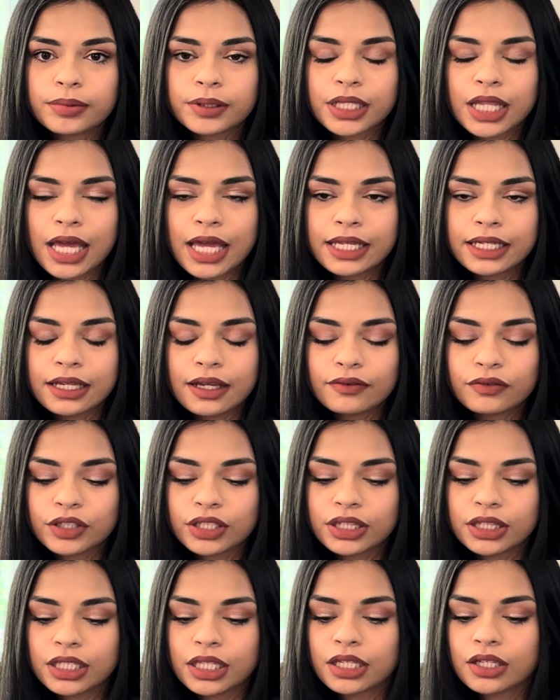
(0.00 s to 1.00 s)
plan
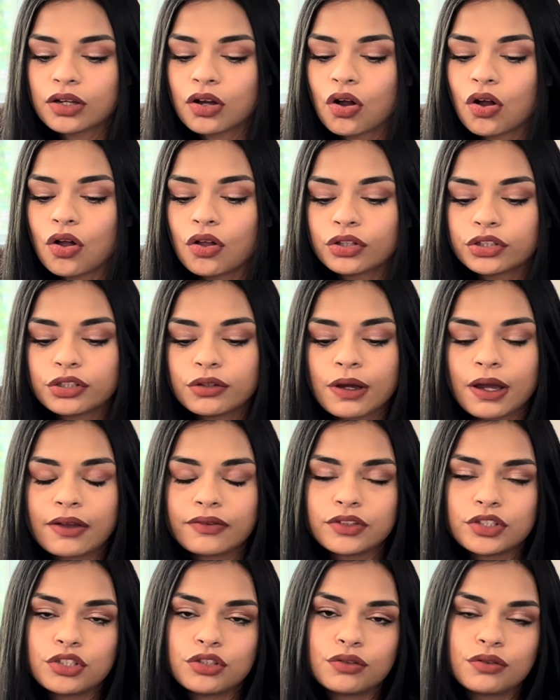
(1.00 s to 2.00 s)
everything. All you
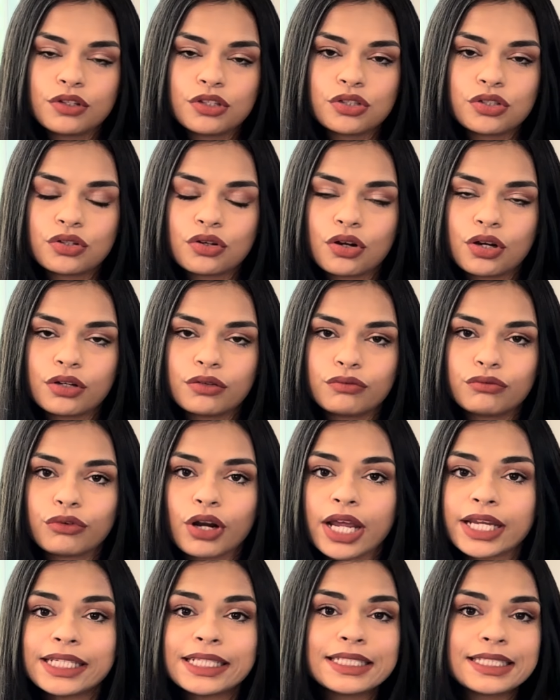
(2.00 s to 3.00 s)
have to do is start
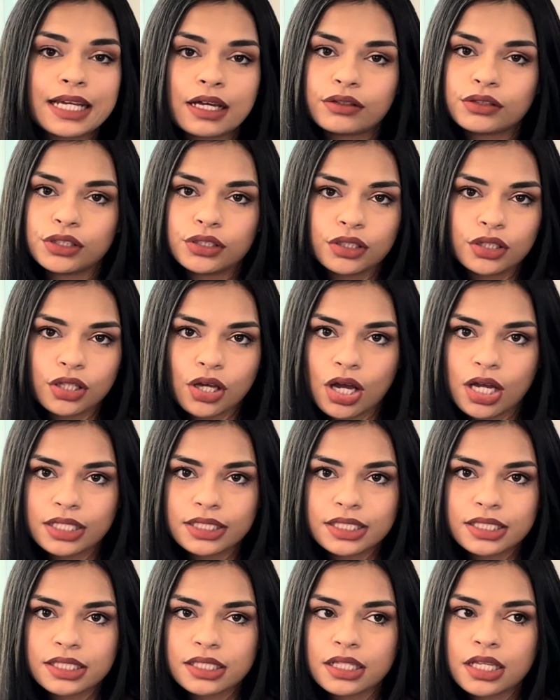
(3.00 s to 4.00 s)
writing down your
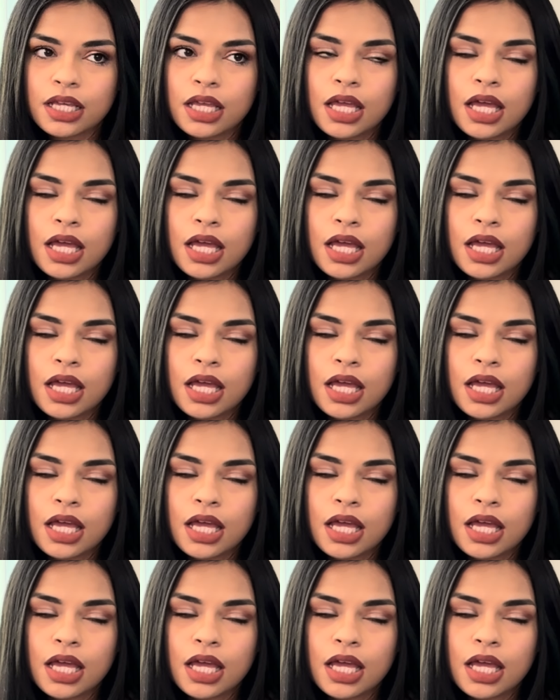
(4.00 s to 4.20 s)
thoughts.